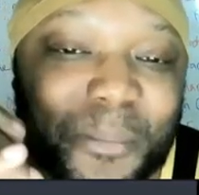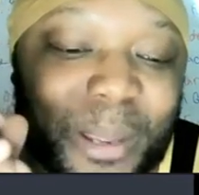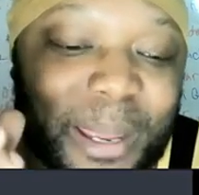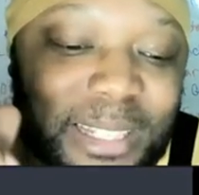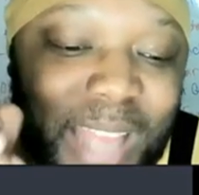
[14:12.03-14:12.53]
going
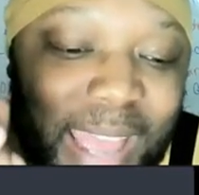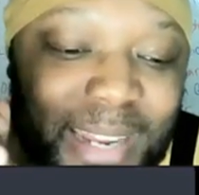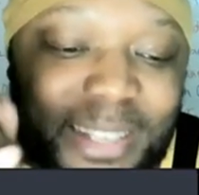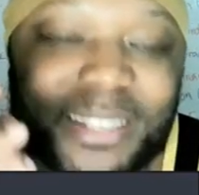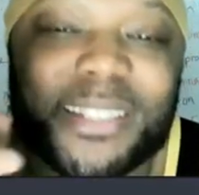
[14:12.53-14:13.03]
to be
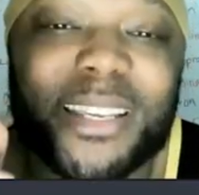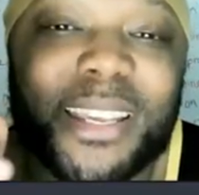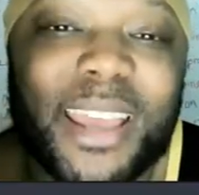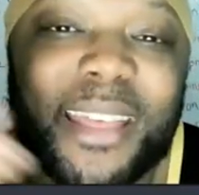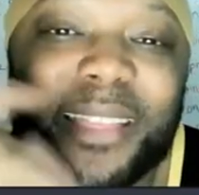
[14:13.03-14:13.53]
excited to
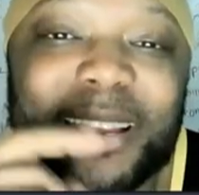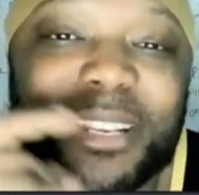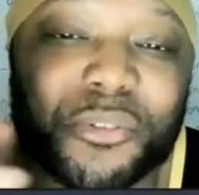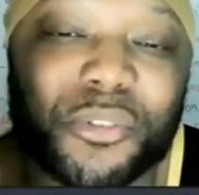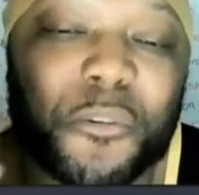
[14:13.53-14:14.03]
see
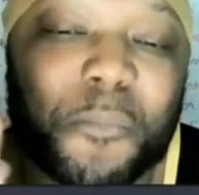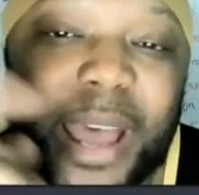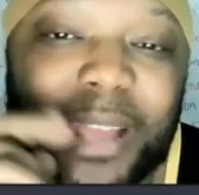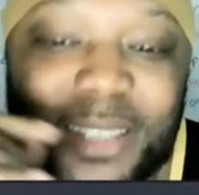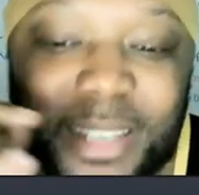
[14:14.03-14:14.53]
these
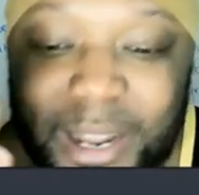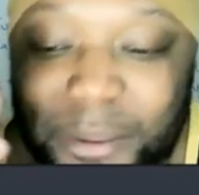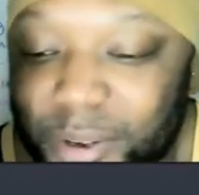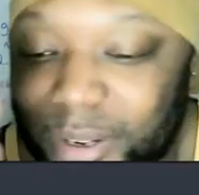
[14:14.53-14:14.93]
robots that